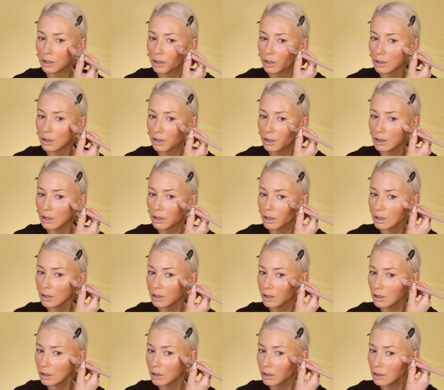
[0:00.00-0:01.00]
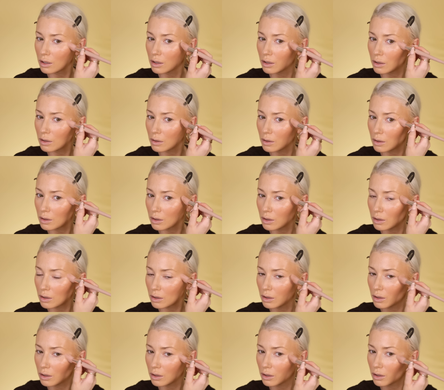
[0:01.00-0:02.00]

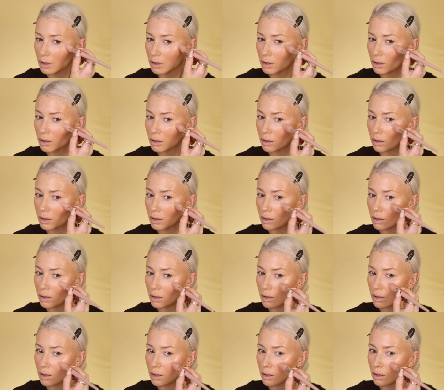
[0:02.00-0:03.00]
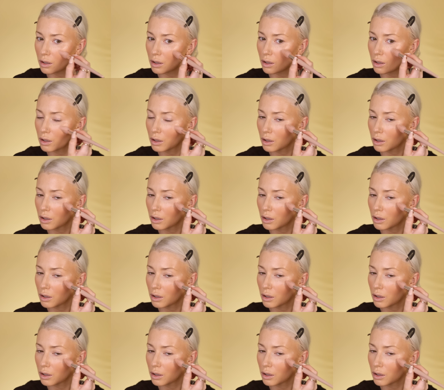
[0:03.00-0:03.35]
Nothing is said.